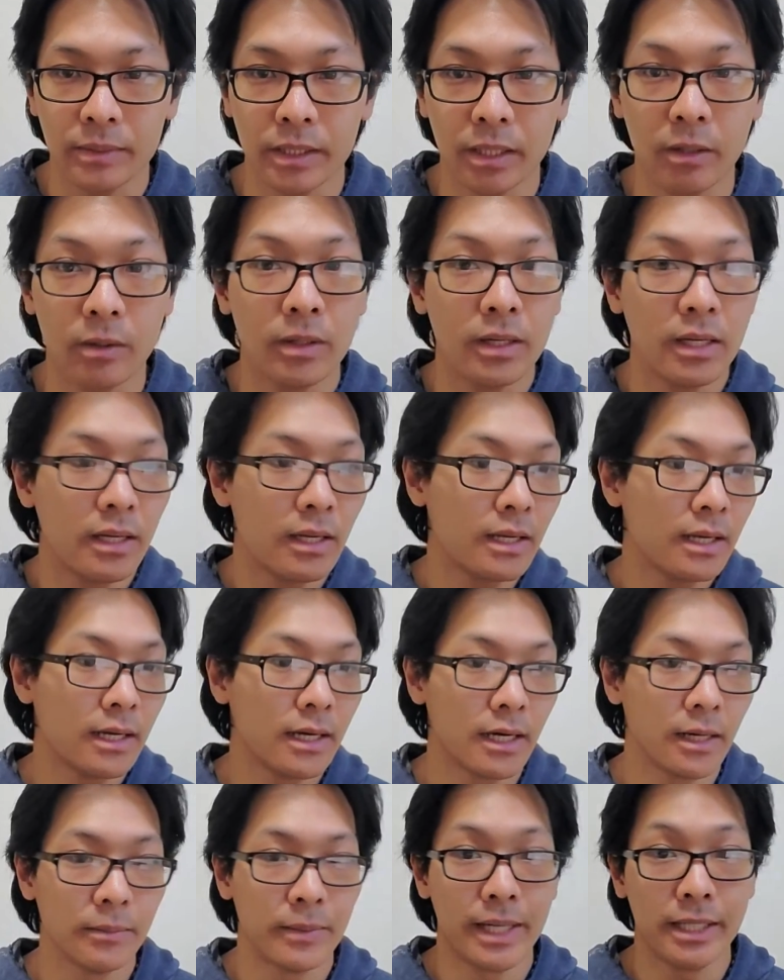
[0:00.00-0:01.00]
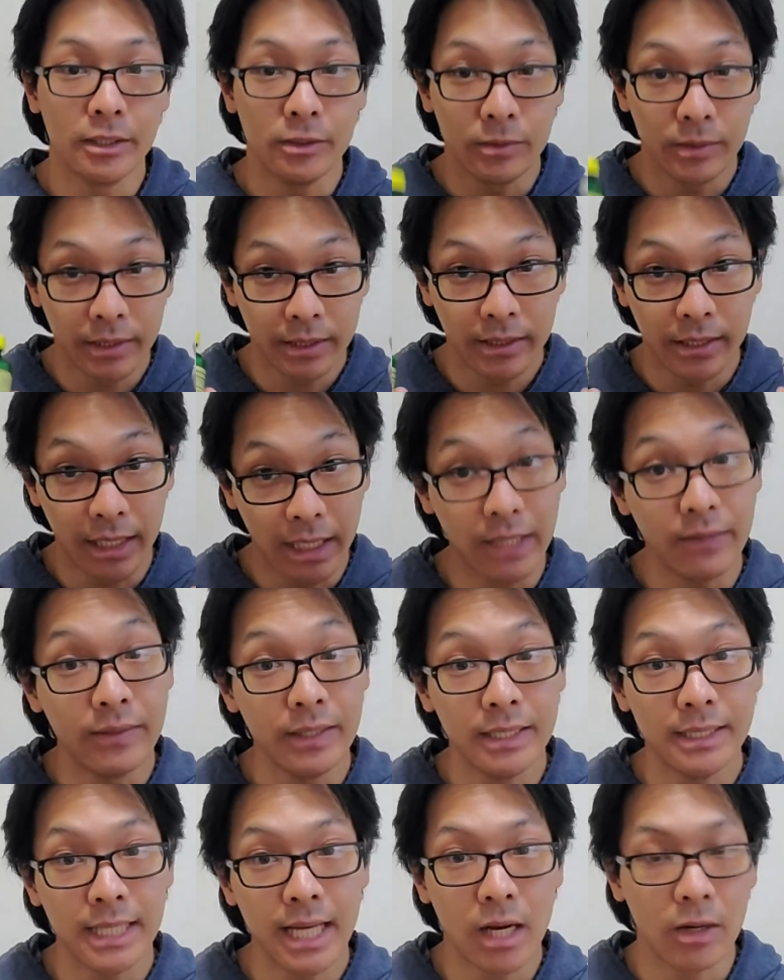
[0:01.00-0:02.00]
So I do leave
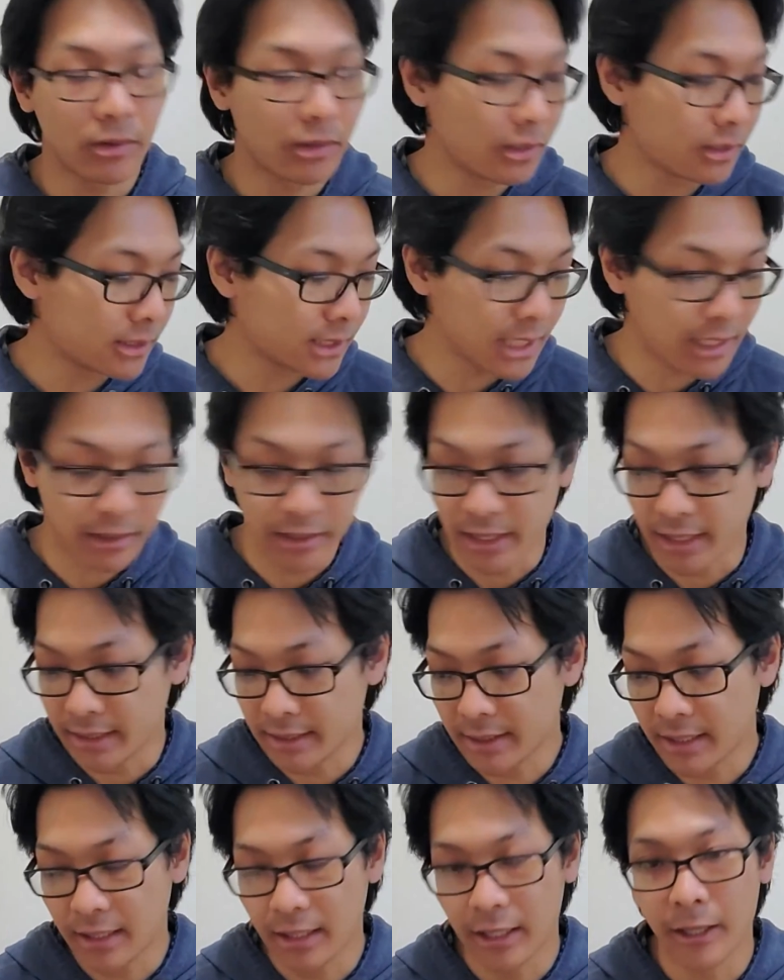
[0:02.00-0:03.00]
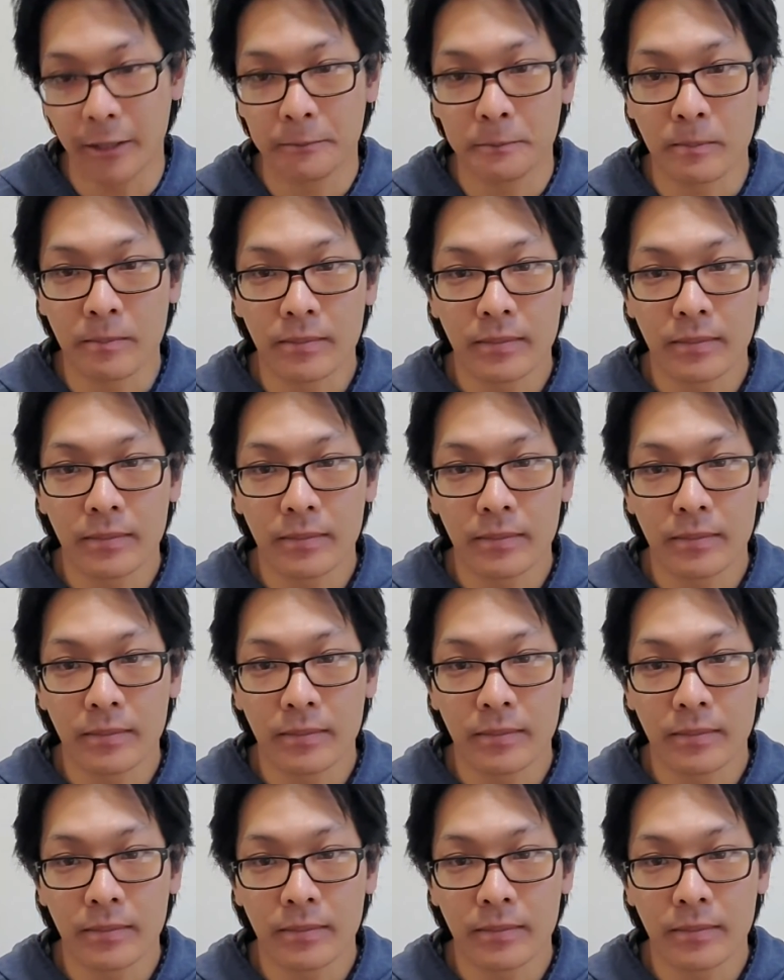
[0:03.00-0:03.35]
these out on Saturday and Sunday.